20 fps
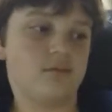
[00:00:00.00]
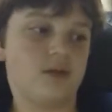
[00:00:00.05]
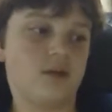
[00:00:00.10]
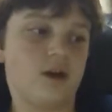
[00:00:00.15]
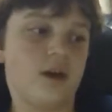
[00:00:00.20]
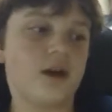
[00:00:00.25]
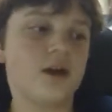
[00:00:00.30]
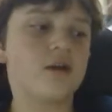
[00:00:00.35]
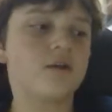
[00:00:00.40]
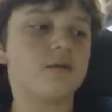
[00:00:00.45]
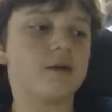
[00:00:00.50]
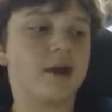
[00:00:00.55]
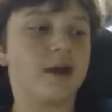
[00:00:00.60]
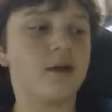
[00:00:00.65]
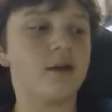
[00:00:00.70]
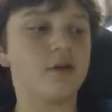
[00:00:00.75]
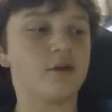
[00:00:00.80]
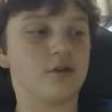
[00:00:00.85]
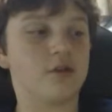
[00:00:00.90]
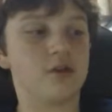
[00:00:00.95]
I don't
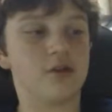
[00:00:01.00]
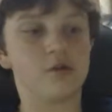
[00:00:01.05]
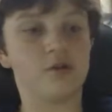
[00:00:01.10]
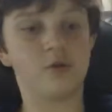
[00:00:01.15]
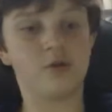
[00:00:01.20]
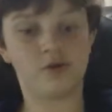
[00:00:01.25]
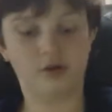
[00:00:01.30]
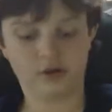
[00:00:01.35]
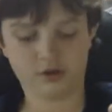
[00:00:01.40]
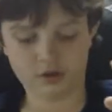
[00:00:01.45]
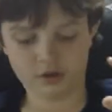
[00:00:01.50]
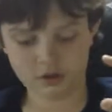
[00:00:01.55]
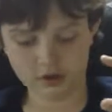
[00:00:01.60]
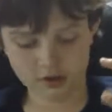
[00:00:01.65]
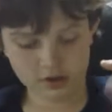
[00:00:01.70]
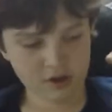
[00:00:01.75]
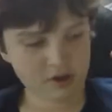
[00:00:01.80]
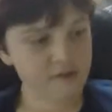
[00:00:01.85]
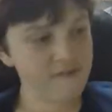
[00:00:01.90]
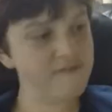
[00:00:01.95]
care at this point.
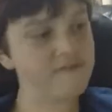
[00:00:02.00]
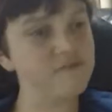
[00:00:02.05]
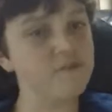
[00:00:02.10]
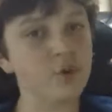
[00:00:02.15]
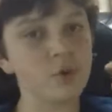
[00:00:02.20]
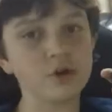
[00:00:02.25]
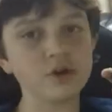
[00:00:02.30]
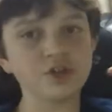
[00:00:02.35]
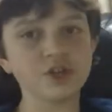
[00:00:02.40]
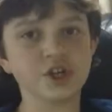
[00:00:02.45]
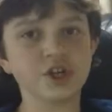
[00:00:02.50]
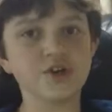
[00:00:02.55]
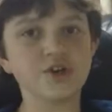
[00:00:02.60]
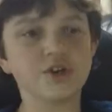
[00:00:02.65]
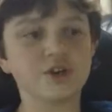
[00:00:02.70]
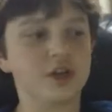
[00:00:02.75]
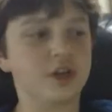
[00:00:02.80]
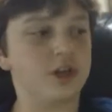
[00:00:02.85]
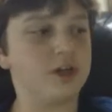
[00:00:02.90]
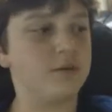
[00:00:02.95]
4G
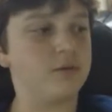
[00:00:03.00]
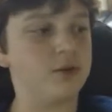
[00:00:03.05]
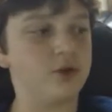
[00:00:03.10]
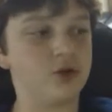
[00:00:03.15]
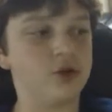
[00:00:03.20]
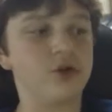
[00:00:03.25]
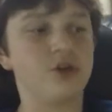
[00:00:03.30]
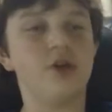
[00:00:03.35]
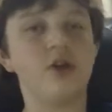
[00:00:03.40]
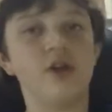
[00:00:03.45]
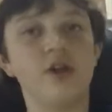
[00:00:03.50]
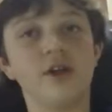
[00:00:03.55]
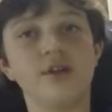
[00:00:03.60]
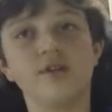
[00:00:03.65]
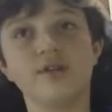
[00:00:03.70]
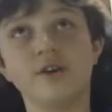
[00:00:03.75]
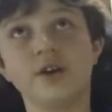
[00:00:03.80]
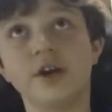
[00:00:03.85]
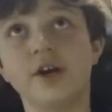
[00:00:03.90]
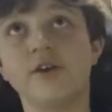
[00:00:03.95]
LTE, which still
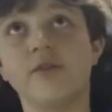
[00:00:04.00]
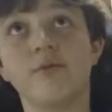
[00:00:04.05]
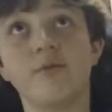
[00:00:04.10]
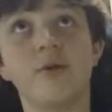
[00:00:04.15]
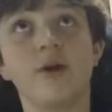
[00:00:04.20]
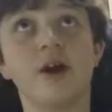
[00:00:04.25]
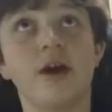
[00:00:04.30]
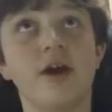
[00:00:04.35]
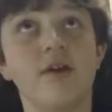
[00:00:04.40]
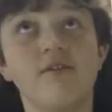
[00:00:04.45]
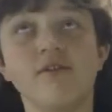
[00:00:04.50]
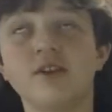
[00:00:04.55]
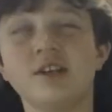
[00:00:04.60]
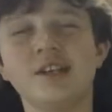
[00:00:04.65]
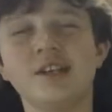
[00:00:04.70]
has not arrived.